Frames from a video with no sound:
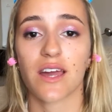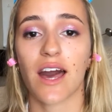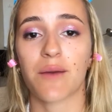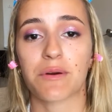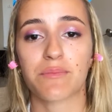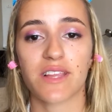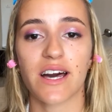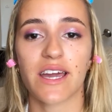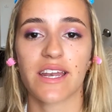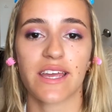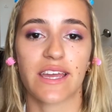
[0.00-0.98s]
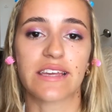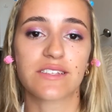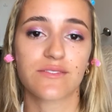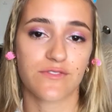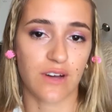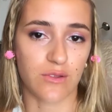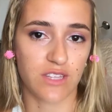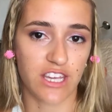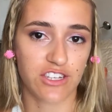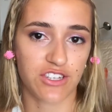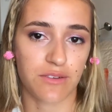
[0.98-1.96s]
I'm applying is
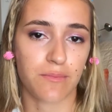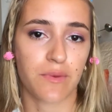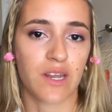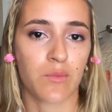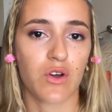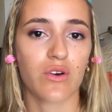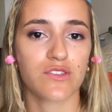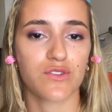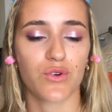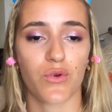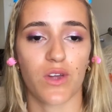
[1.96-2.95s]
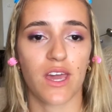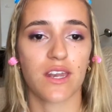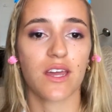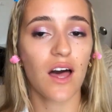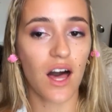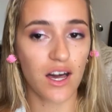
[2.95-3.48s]
foundation, but I'm going to create a